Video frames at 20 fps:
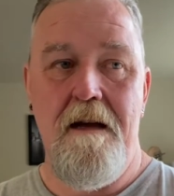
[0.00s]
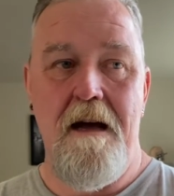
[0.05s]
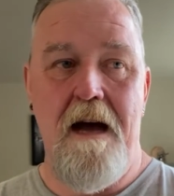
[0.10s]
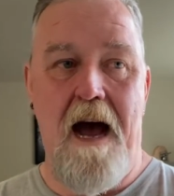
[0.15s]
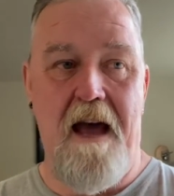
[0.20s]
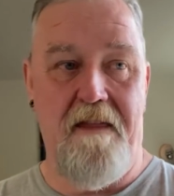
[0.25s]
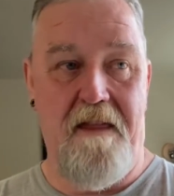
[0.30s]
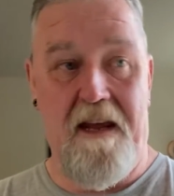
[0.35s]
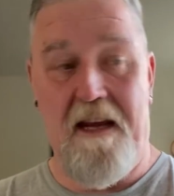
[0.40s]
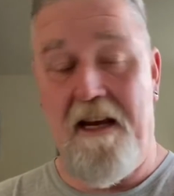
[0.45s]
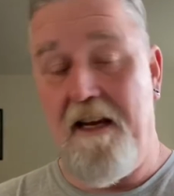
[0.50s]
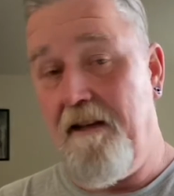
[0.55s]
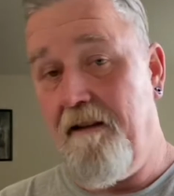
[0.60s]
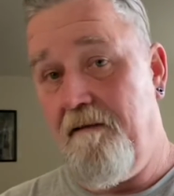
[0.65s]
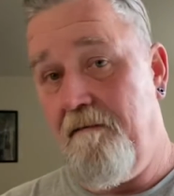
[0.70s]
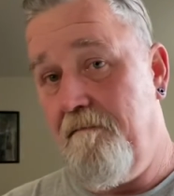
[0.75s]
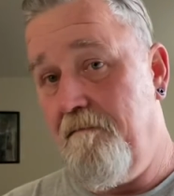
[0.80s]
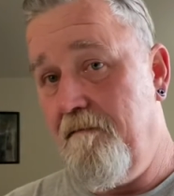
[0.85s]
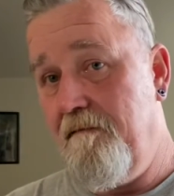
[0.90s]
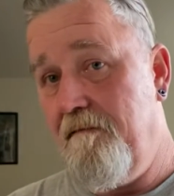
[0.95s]
I think
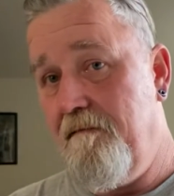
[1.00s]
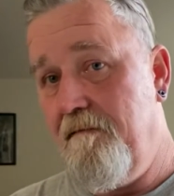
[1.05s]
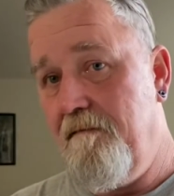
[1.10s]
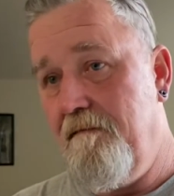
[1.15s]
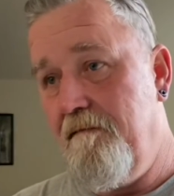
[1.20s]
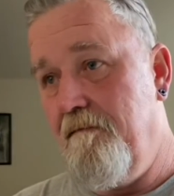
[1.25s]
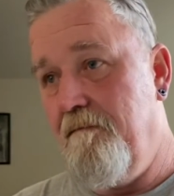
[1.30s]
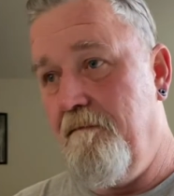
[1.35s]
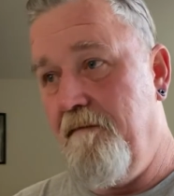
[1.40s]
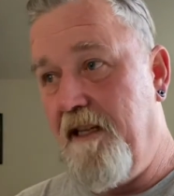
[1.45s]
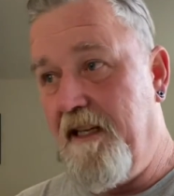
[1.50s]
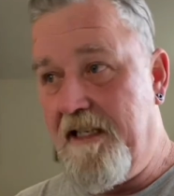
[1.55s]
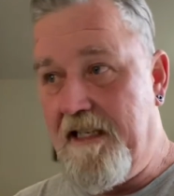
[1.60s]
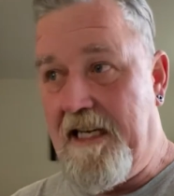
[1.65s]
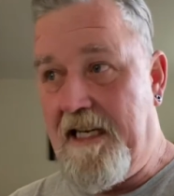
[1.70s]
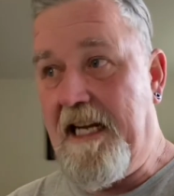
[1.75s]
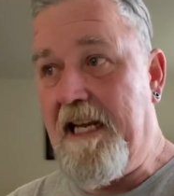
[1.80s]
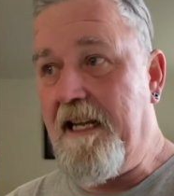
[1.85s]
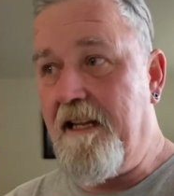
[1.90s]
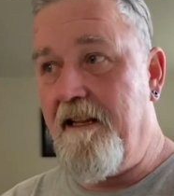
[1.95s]

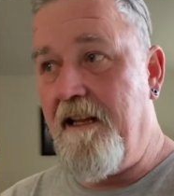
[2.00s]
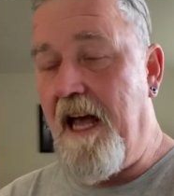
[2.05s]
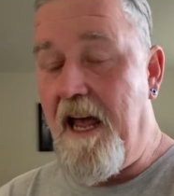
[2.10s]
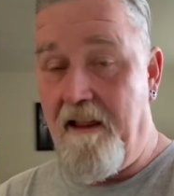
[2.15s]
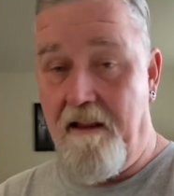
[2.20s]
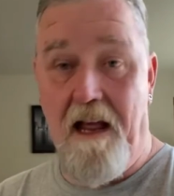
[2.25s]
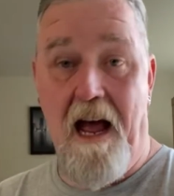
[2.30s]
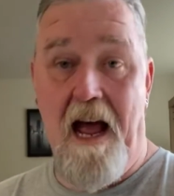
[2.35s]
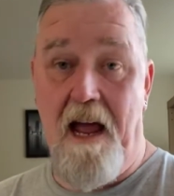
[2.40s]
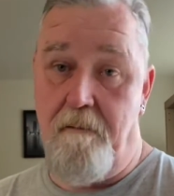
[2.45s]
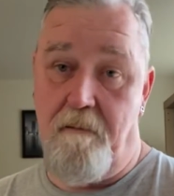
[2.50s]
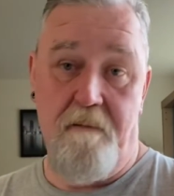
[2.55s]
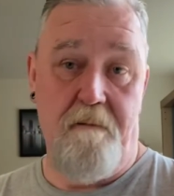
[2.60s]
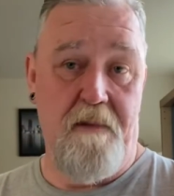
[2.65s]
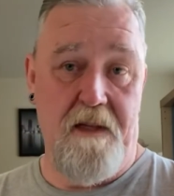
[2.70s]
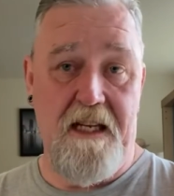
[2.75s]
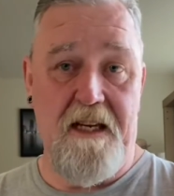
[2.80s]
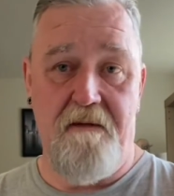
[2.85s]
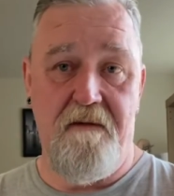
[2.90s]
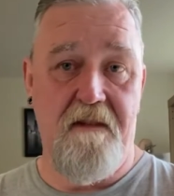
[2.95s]
I
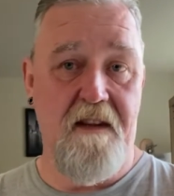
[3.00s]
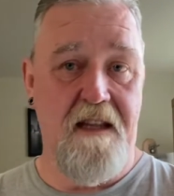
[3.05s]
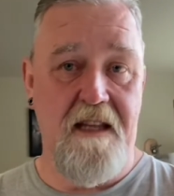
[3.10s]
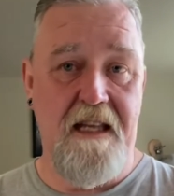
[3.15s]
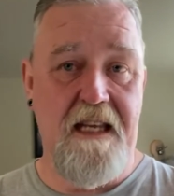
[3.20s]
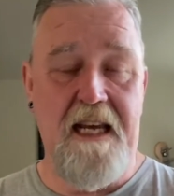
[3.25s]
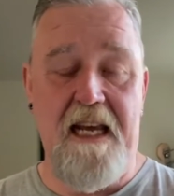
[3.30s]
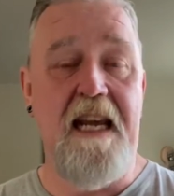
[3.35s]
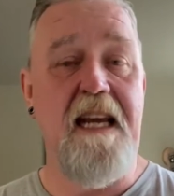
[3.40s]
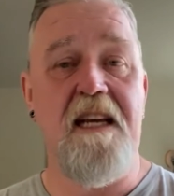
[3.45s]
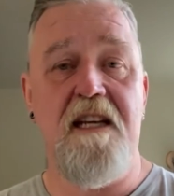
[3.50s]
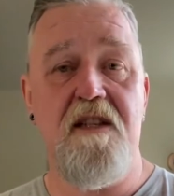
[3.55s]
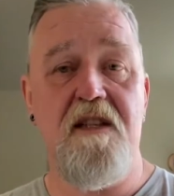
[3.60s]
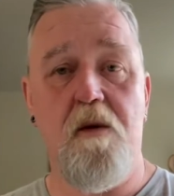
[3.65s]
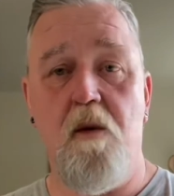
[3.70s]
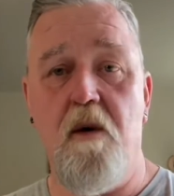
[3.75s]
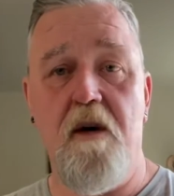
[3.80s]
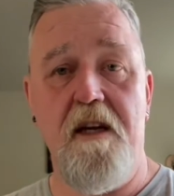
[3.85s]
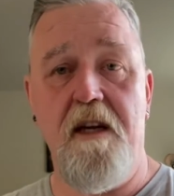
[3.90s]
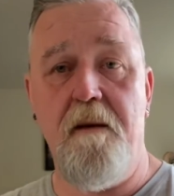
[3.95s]
believe that the key is
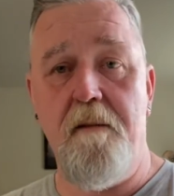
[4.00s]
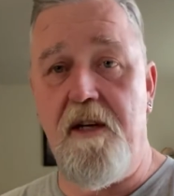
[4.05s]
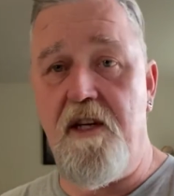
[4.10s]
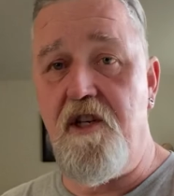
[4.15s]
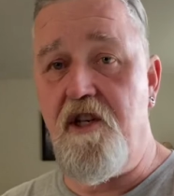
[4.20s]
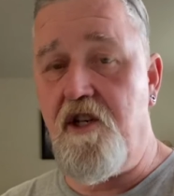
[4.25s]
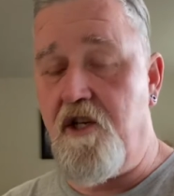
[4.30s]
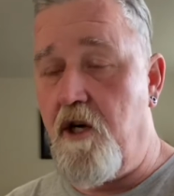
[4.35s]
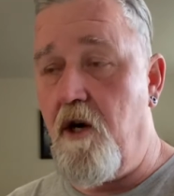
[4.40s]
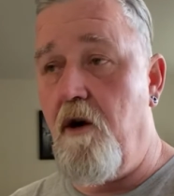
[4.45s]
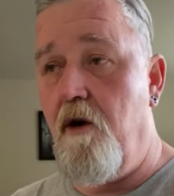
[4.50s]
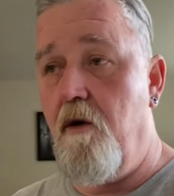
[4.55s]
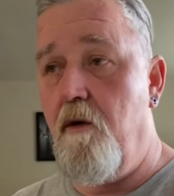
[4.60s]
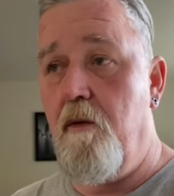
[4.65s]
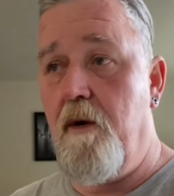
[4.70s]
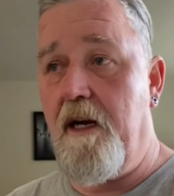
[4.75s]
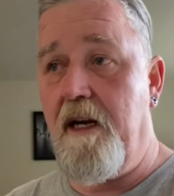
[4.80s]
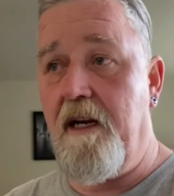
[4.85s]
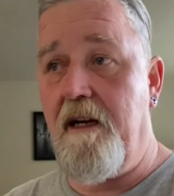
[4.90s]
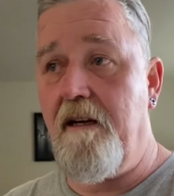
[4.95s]
going to be
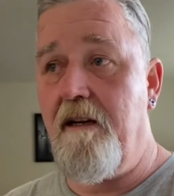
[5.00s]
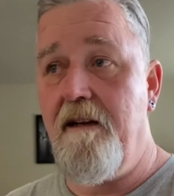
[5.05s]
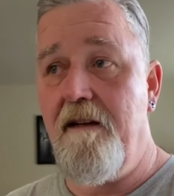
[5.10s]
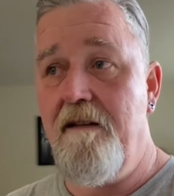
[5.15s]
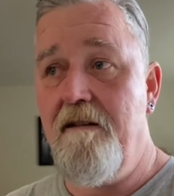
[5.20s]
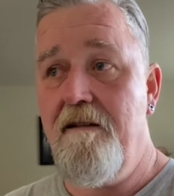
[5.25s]
showing